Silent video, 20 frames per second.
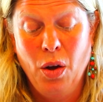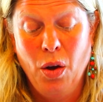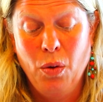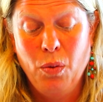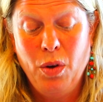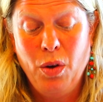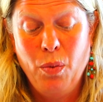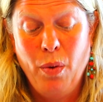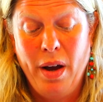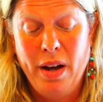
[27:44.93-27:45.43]

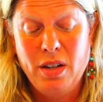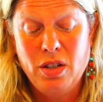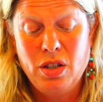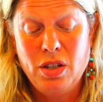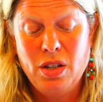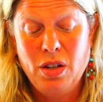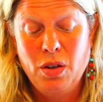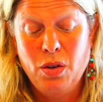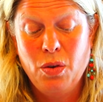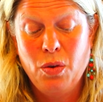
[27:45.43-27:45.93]
we want
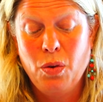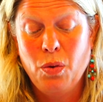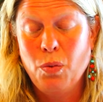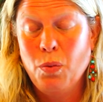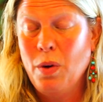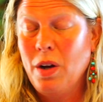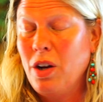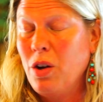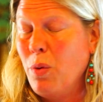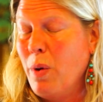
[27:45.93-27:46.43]
to
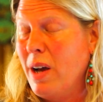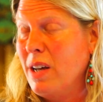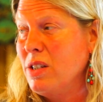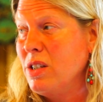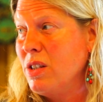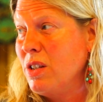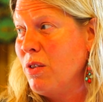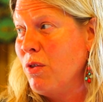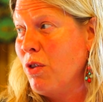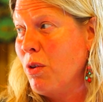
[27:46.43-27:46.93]

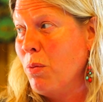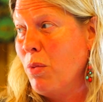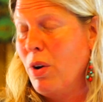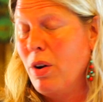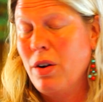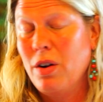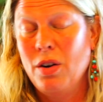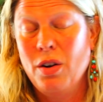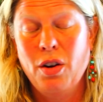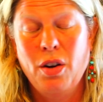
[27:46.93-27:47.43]
request from
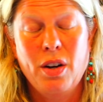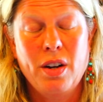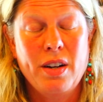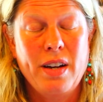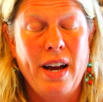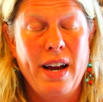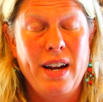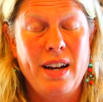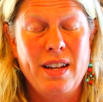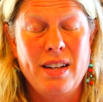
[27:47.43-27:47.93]
her her
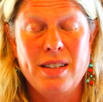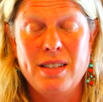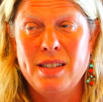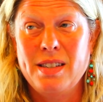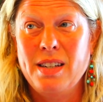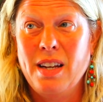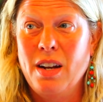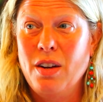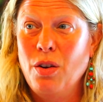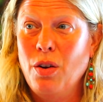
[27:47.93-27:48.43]

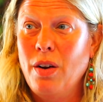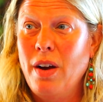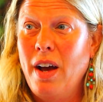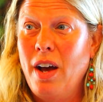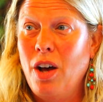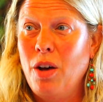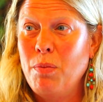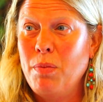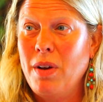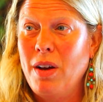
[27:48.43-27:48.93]
guidance and her
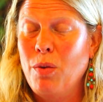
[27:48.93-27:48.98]
help.